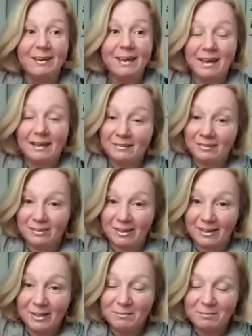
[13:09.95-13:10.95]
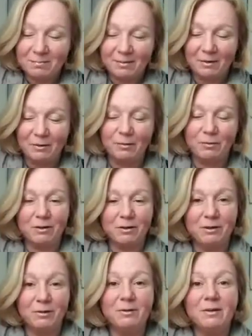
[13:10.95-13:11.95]
and to Jenny, all 3 of
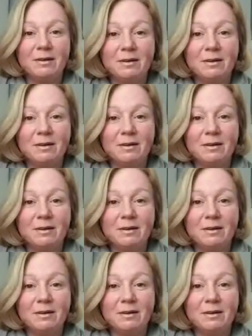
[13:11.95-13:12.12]
you.